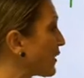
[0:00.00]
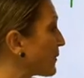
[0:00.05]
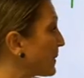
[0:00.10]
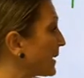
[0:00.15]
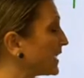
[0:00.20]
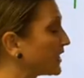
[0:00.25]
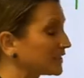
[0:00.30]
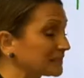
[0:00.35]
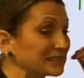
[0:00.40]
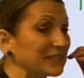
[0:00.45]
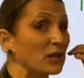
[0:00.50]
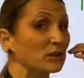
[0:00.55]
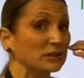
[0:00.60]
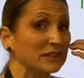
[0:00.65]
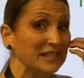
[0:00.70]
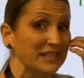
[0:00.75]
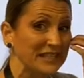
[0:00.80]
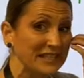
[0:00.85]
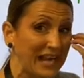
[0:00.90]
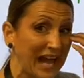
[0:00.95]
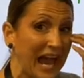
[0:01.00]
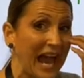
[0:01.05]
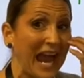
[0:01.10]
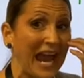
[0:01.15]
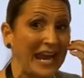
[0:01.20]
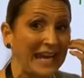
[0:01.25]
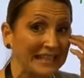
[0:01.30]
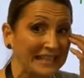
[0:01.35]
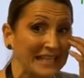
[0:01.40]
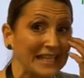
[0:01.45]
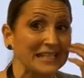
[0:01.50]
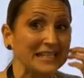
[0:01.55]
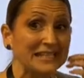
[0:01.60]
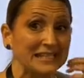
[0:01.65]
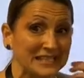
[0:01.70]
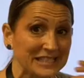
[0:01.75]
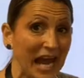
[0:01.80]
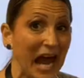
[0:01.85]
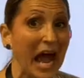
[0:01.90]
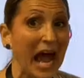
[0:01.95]
because those 9
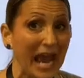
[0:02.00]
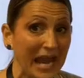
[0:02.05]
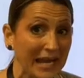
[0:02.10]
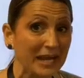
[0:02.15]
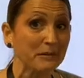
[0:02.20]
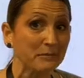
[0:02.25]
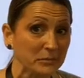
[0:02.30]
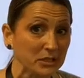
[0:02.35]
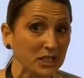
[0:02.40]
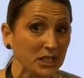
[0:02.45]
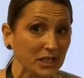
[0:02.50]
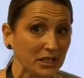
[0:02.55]
dimes